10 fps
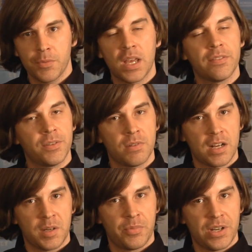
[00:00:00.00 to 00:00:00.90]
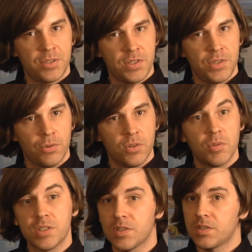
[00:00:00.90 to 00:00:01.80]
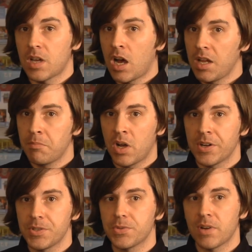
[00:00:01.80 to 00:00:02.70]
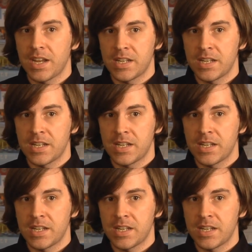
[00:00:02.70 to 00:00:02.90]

we have the rock abrasion tool, which is on Mars right